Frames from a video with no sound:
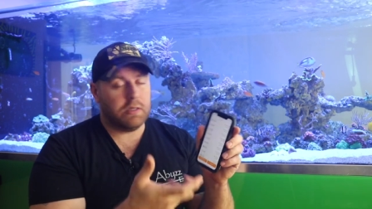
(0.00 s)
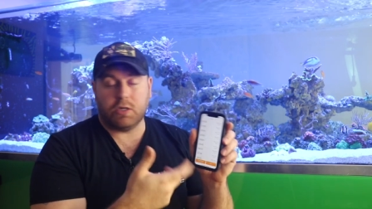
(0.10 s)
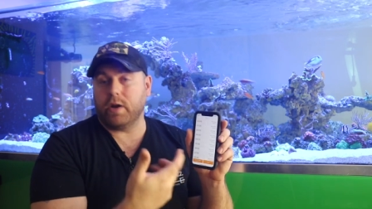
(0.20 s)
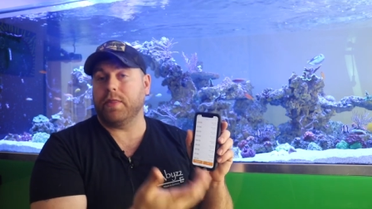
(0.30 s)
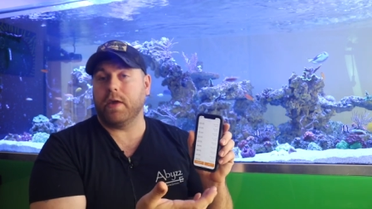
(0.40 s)
The
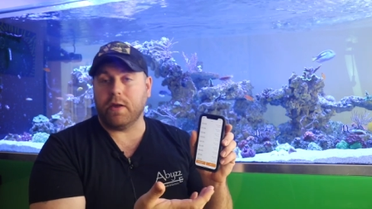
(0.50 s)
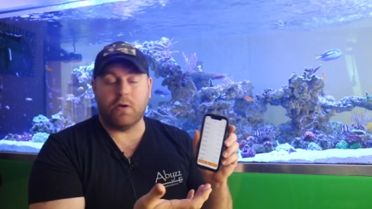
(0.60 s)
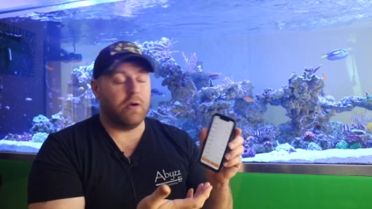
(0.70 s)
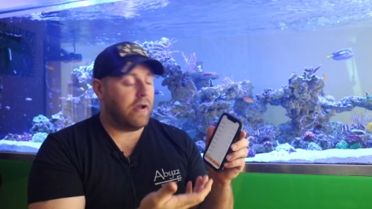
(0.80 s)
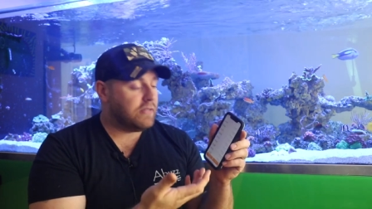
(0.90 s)
great thing you
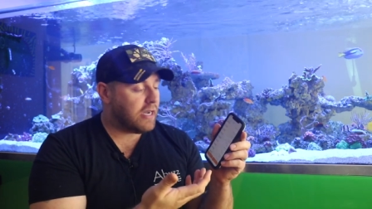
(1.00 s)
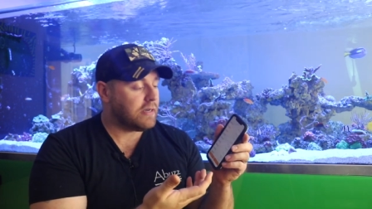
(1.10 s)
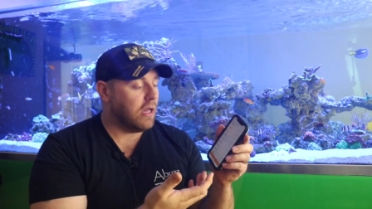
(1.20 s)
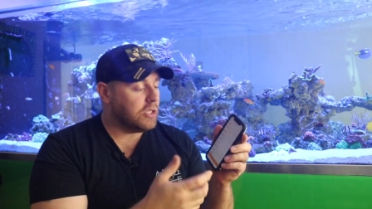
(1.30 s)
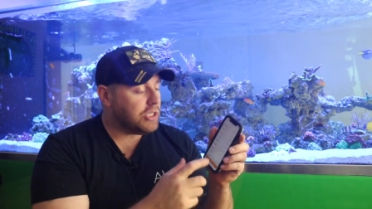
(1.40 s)
know have a
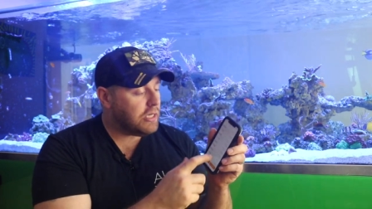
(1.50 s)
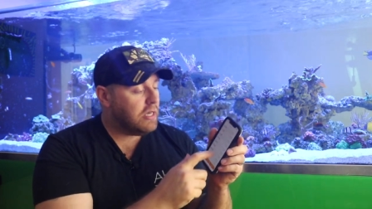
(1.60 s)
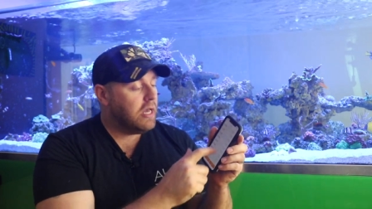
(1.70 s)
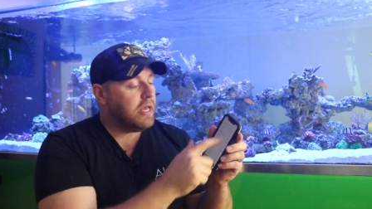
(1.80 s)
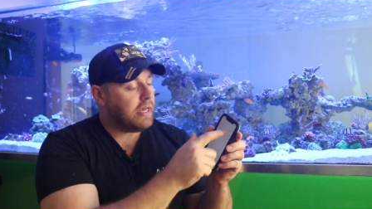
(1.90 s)
technology
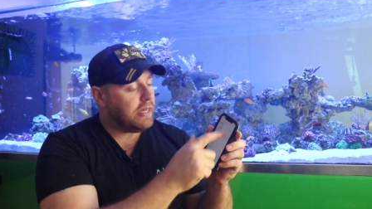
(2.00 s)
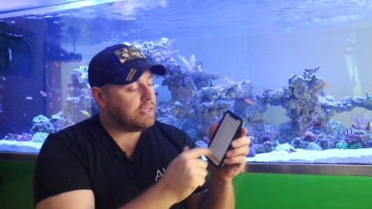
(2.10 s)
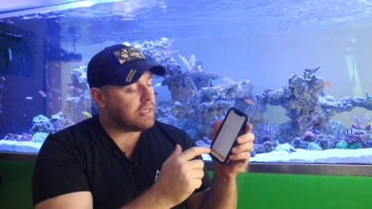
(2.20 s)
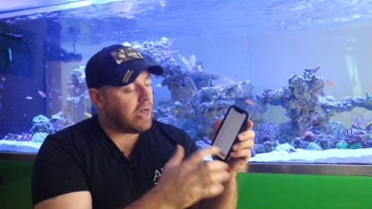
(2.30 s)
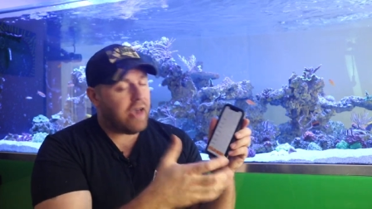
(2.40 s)

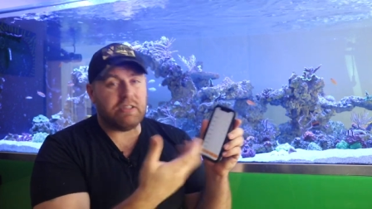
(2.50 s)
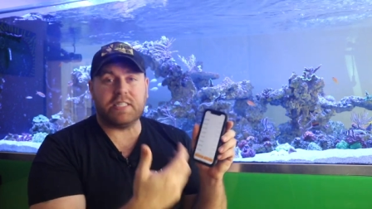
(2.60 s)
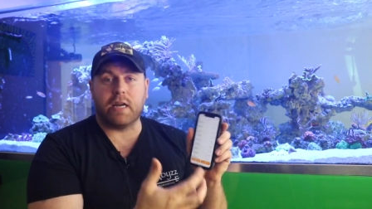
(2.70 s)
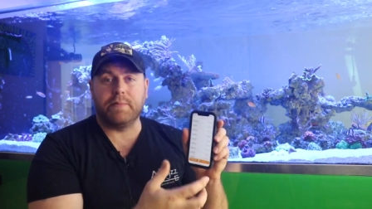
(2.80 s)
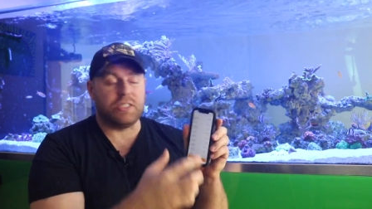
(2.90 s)
is I have it
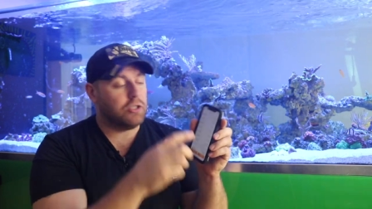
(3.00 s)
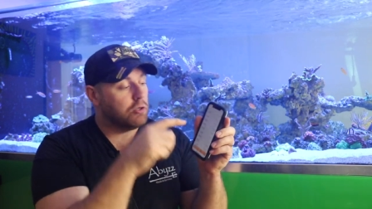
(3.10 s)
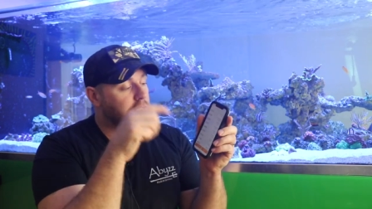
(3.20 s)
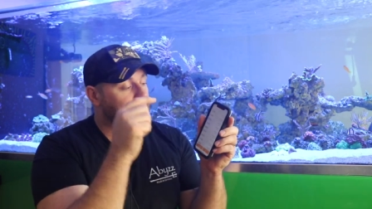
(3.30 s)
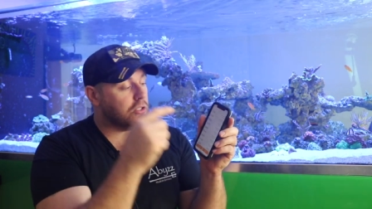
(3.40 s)
set up. It's
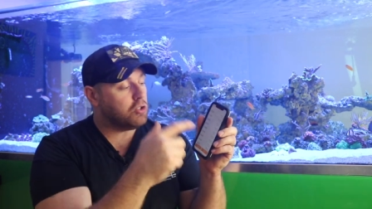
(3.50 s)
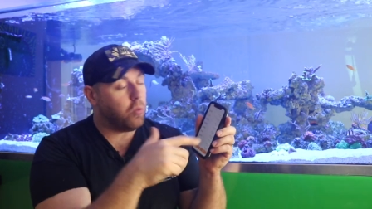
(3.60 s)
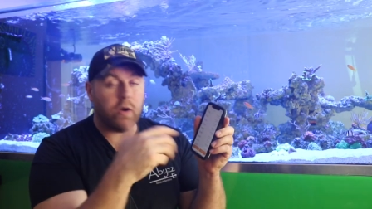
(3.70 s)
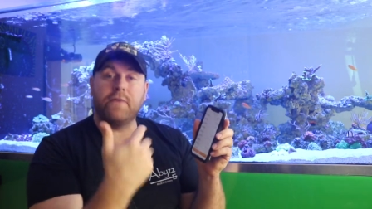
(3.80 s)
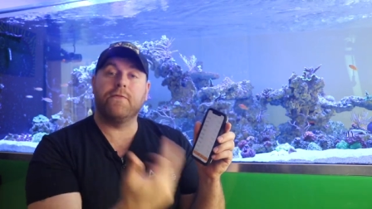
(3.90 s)
dosing
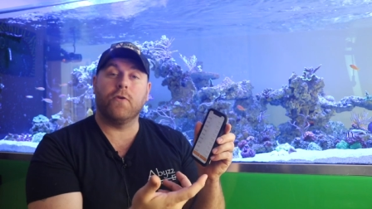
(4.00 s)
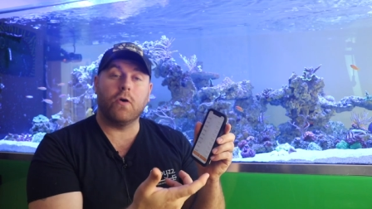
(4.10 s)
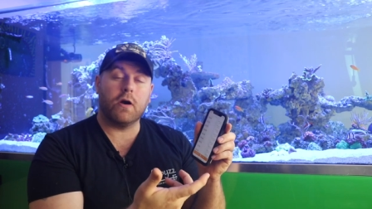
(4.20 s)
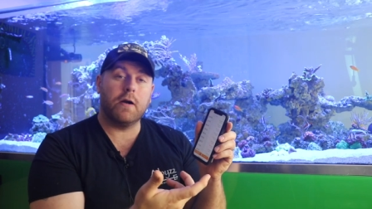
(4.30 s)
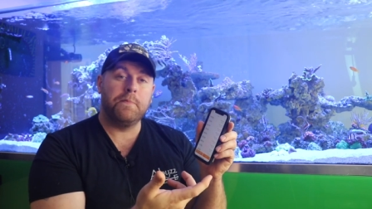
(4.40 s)

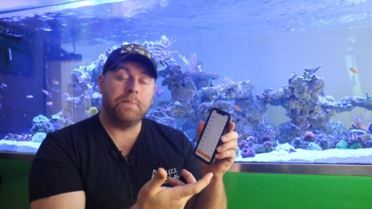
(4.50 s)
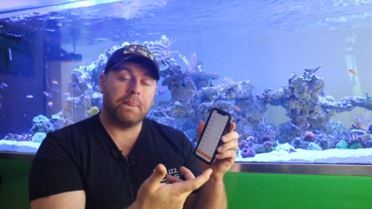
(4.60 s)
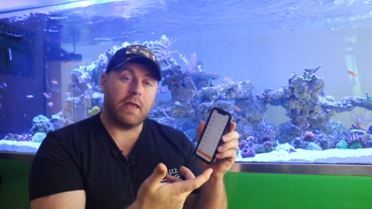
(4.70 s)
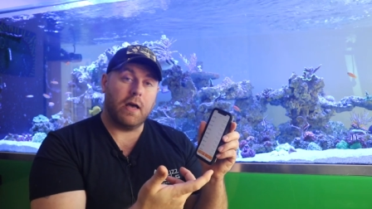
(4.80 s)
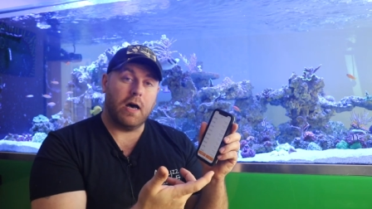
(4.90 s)
24
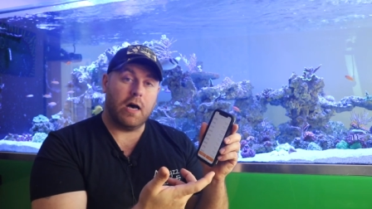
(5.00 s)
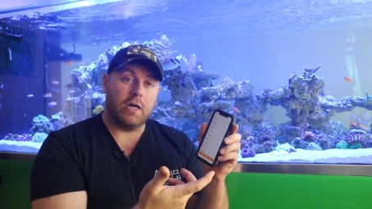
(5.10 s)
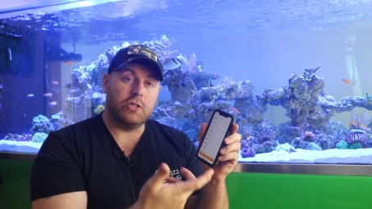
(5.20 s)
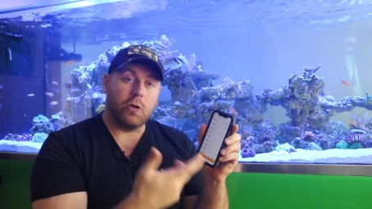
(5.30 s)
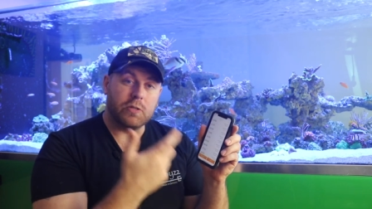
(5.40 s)

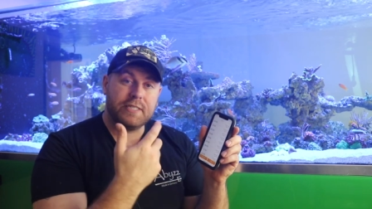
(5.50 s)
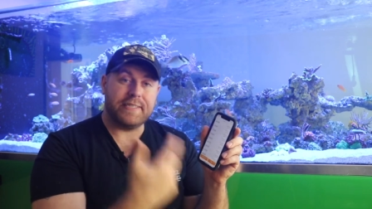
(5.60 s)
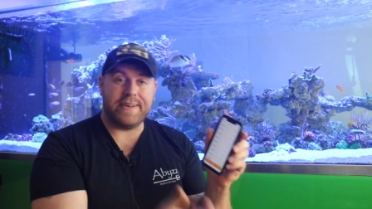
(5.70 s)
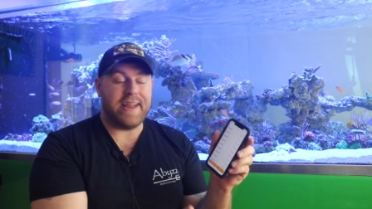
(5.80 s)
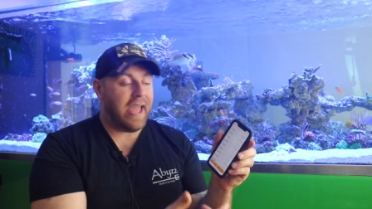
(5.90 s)
uh, doses
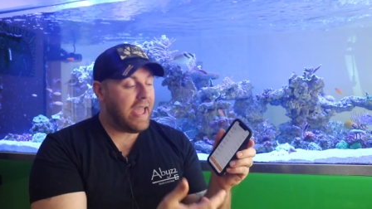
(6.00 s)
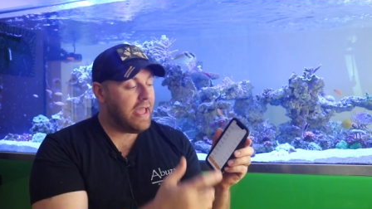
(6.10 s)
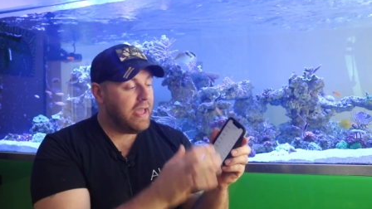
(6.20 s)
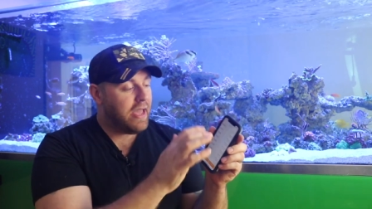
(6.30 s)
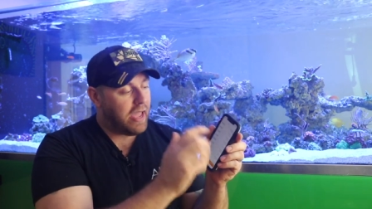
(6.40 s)
a
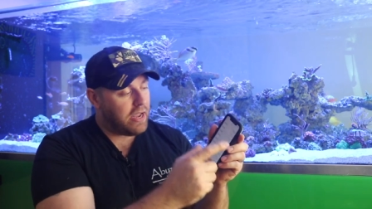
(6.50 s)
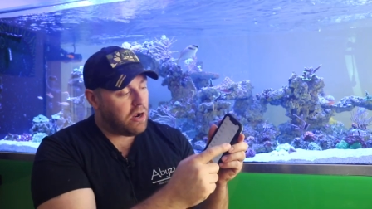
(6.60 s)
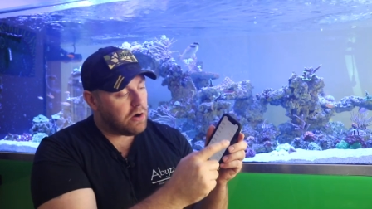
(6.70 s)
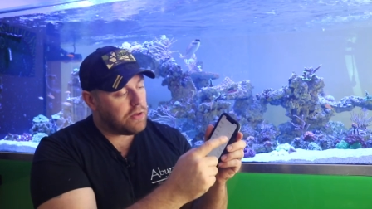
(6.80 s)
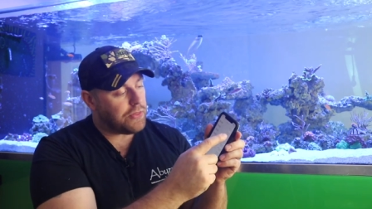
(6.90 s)
day,
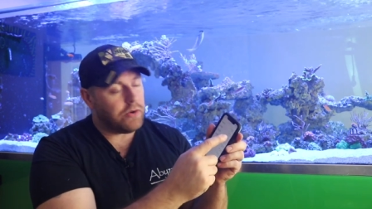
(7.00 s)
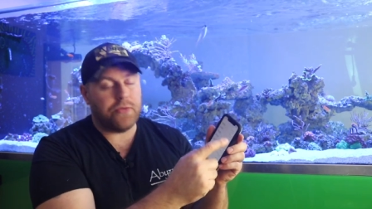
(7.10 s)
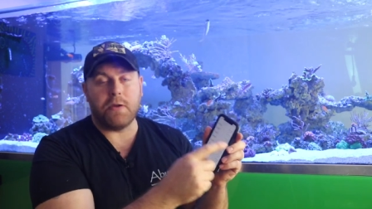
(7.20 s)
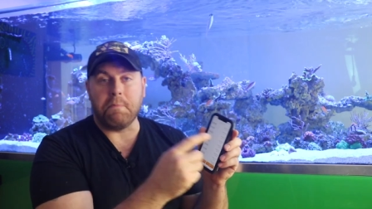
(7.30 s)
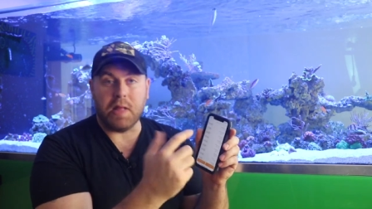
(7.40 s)

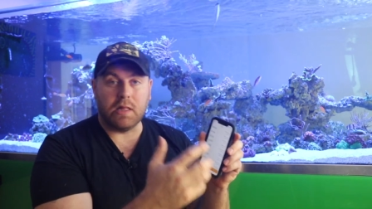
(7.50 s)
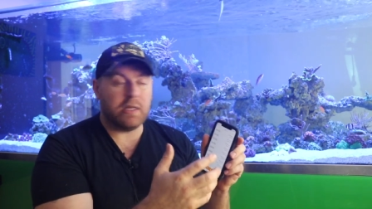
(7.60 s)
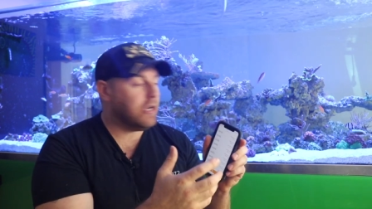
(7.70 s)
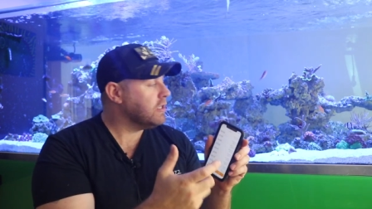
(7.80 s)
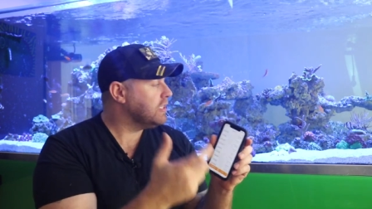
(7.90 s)
833
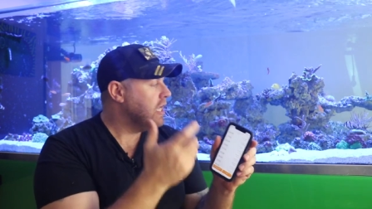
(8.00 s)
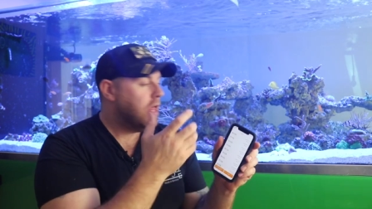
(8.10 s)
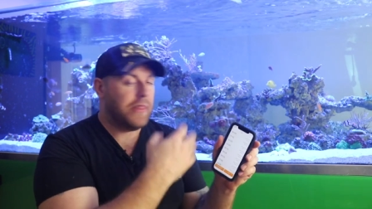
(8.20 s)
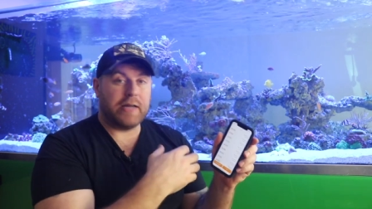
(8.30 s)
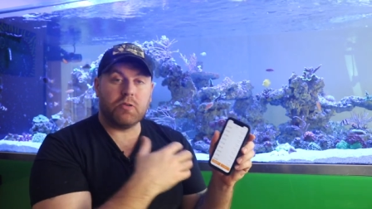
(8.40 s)
milliliters.
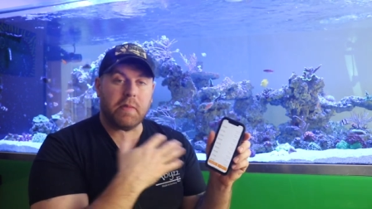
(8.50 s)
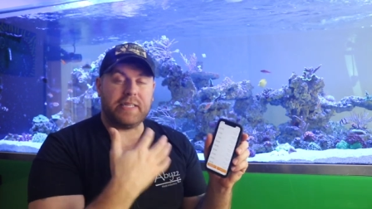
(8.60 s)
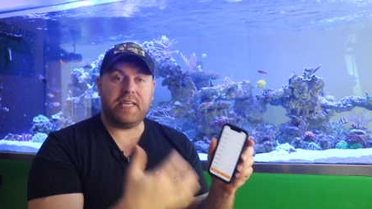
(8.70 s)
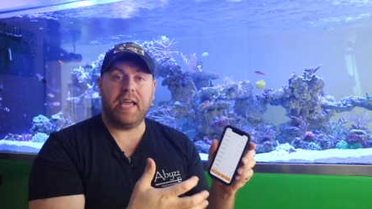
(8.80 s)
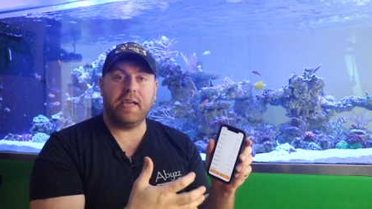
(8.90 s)
That's what my tank